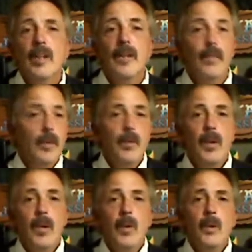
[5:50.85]
If you
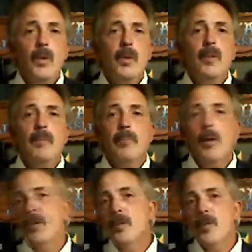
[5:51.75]
know, or
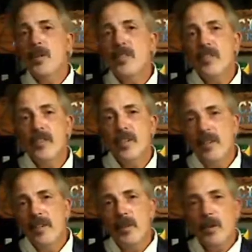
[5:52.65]
Paul Norris,
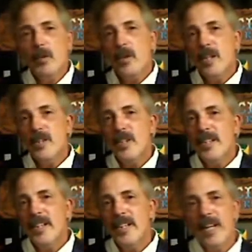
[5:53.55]
if you're
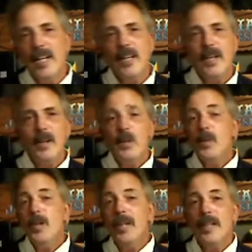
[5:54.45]
watching and you
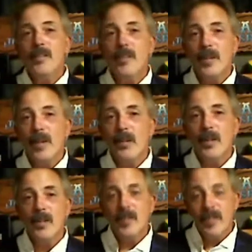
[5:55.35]
can answer that
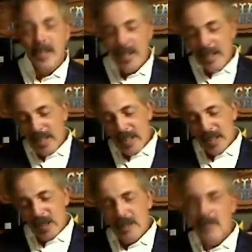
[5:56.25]
question,
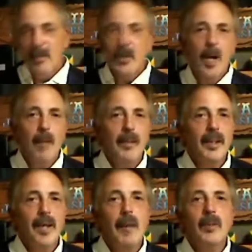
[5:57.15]
leave a
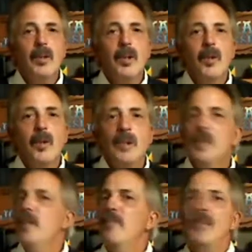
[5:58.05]
comment down below.
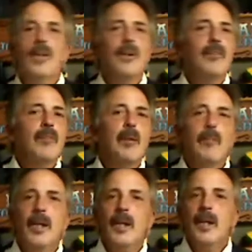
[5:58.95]
Love to hear from
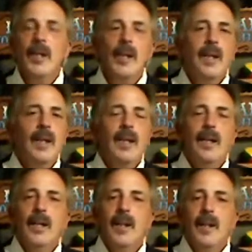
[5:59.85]

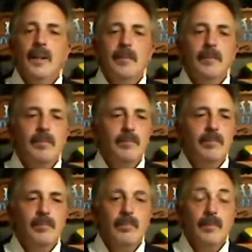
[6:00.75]
you. Uh,
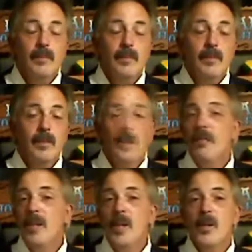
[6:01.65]

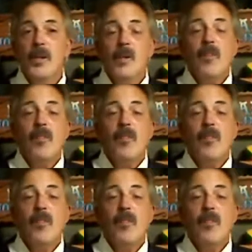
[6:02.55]
love to hear your